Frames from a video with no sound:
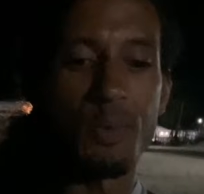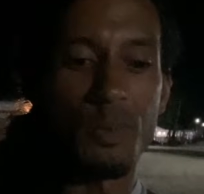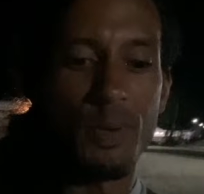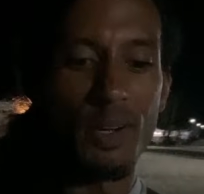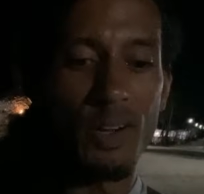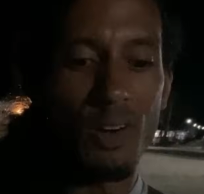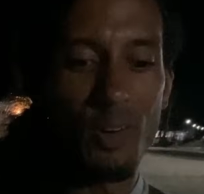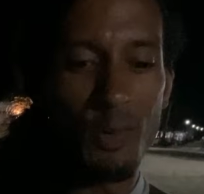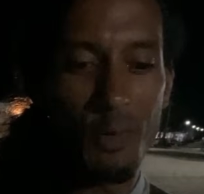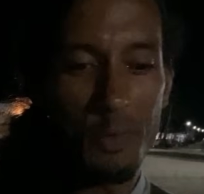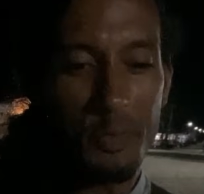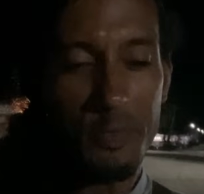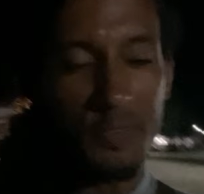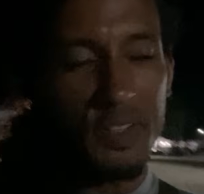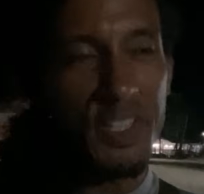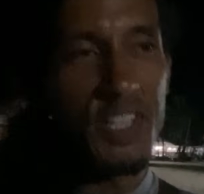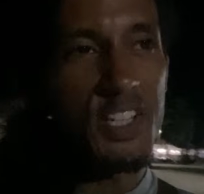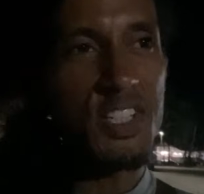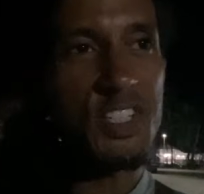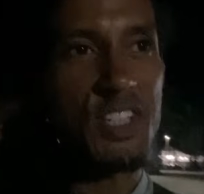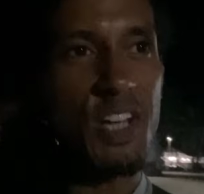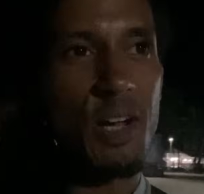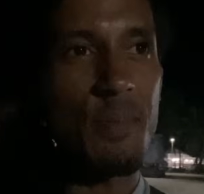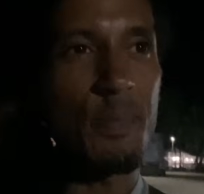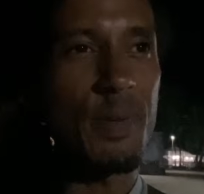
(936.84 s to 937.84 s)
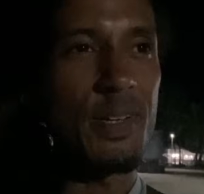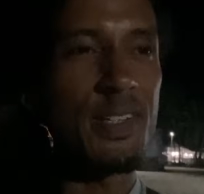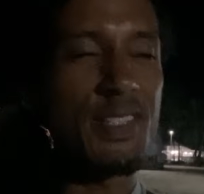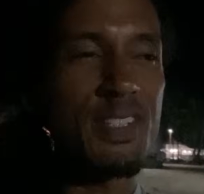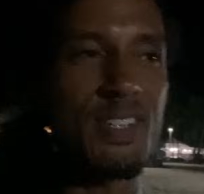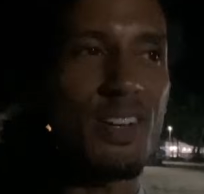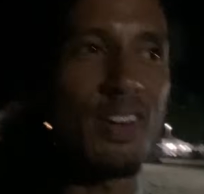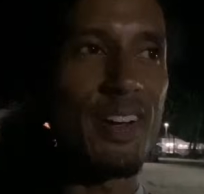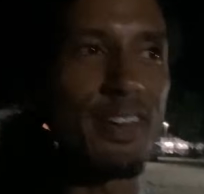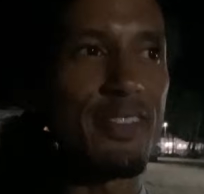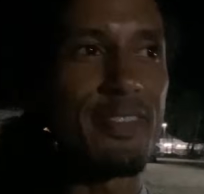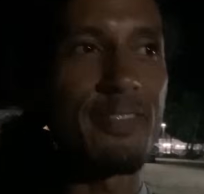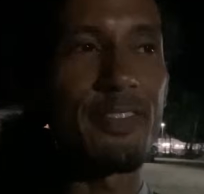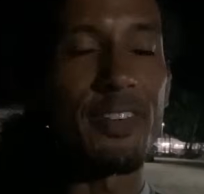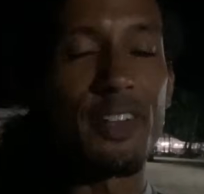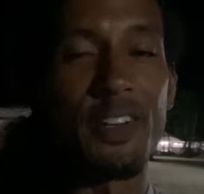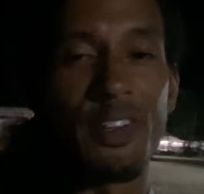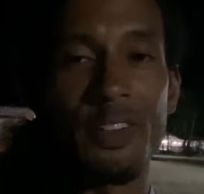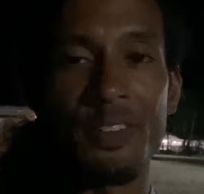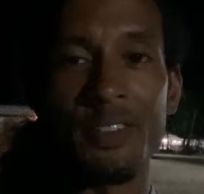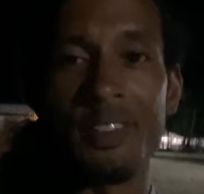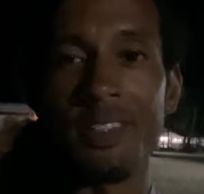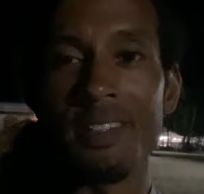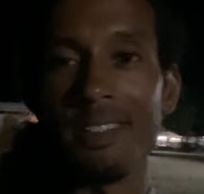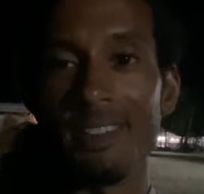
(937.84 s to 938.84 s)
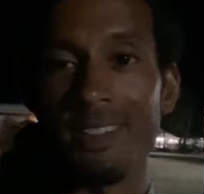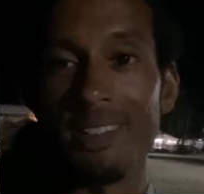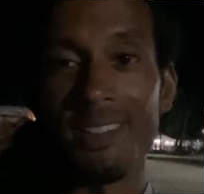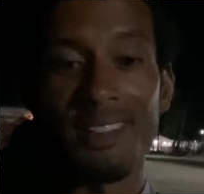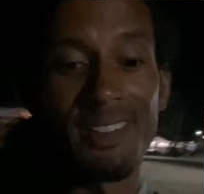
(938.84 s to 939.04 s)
we're all finished up at Typhoon.